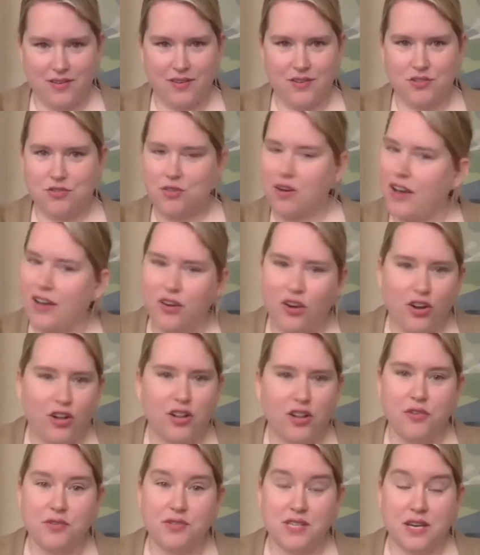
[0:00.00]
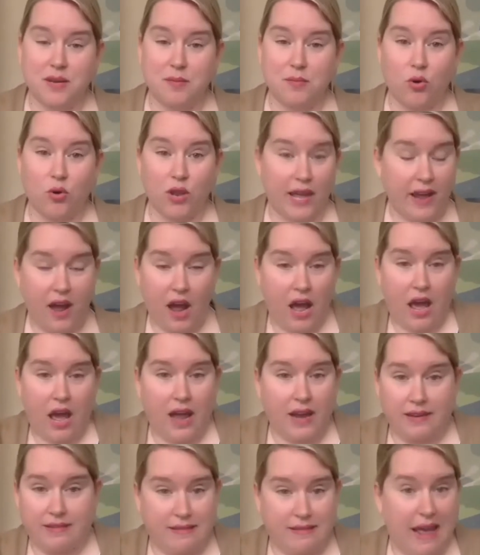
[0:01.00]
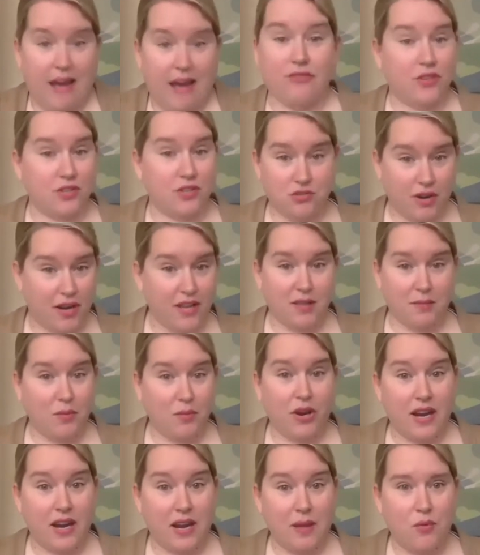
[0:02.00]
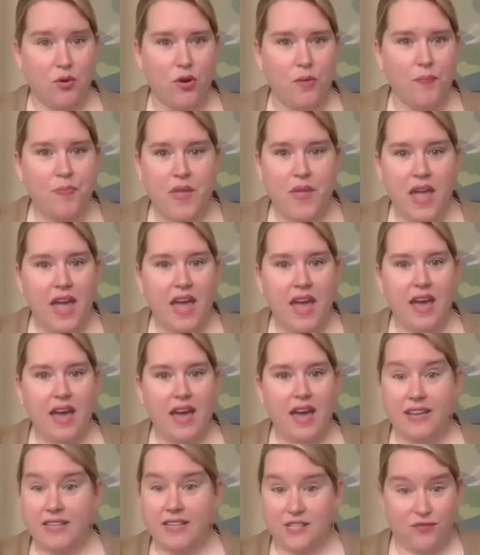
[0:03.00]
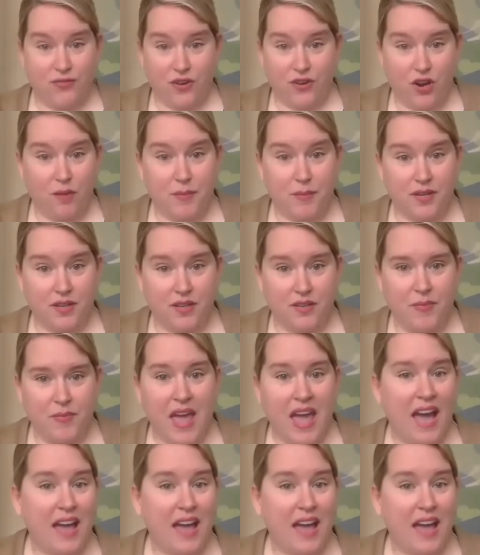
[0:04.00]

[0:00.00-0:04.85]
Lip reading: trying on clothes anymore, like I never try them on anymore, is phenomenal.